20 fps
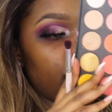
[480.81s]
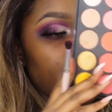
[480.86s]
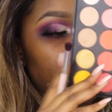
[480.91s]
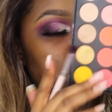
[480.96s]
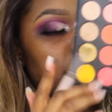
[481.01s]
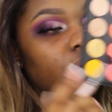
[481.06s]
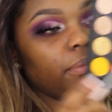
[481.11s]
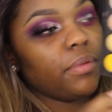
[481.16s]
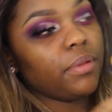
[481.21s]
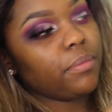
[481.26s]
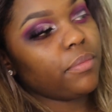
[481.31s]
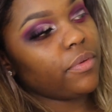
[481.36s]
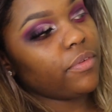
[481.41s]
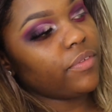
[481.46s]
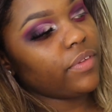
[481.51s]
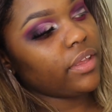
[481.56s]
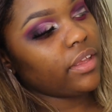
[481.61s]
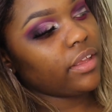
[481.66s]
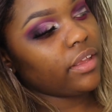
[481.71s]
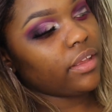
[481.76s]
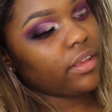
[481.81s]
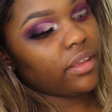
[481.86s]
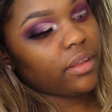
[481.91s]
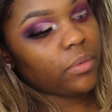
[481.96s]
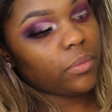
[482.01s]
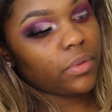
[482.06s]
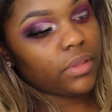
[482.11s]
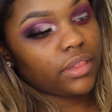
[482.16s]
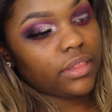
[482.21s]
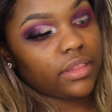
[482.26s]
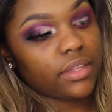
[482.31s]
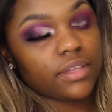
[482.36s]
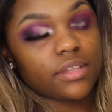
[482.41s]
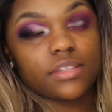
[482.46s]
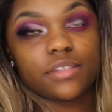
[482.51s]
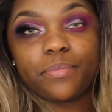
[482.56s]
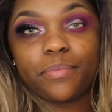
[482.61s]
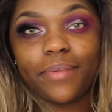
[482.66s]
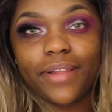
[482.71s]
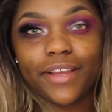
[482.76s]
I'm going to be moving in with
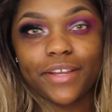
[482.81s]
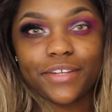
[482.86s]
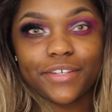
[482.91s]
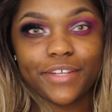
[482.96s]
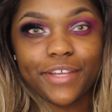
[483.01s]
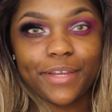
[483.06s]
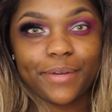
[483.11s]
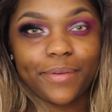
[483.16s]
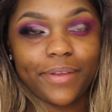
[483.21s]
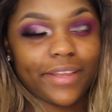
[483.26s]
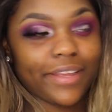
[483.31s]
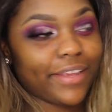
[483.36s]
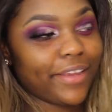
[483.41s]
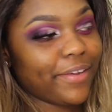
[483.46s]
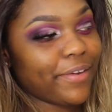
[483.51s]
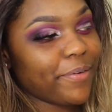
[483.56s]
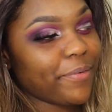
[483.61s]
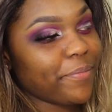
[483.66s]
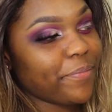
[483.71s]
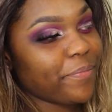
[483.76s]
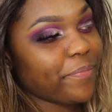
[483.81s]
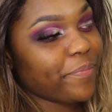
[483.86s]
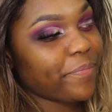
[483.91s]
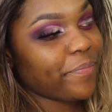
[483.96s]
this black shade right here.